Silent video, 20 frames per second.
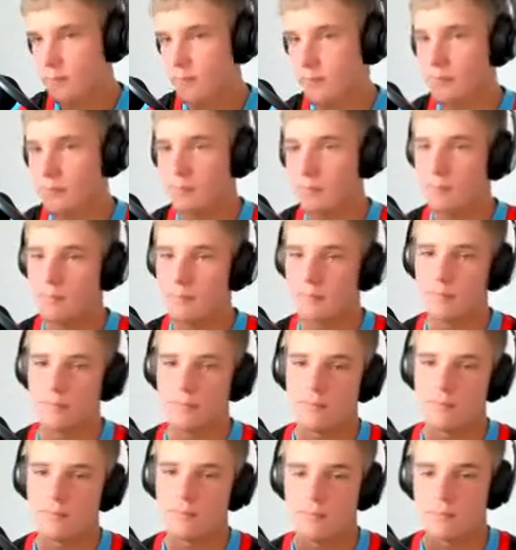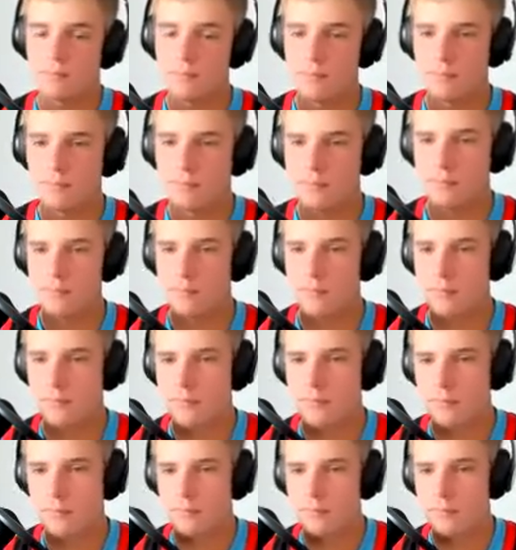
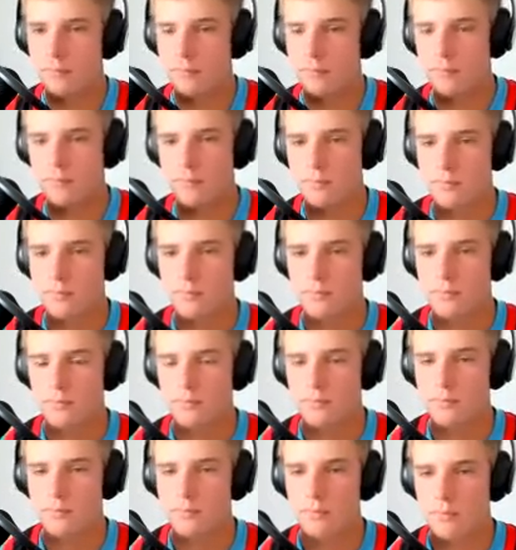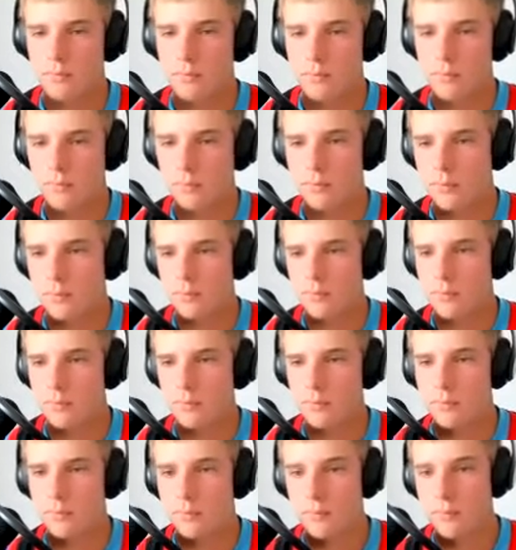
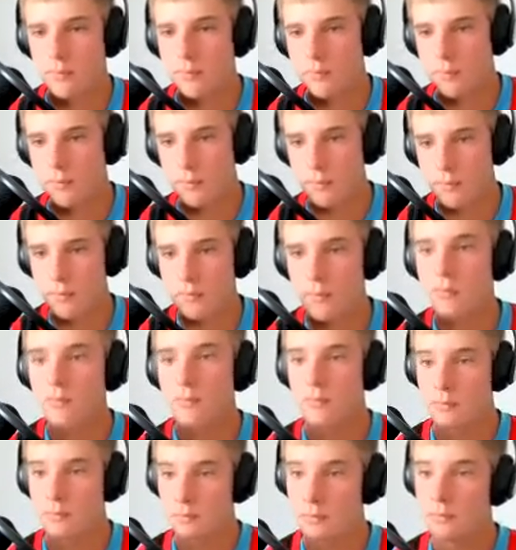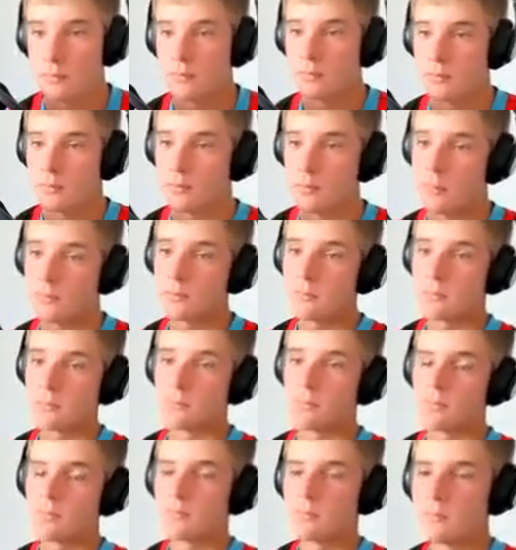
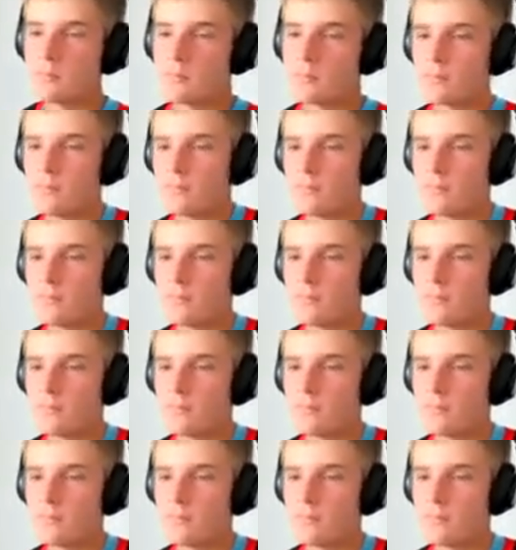This person isn't speaking.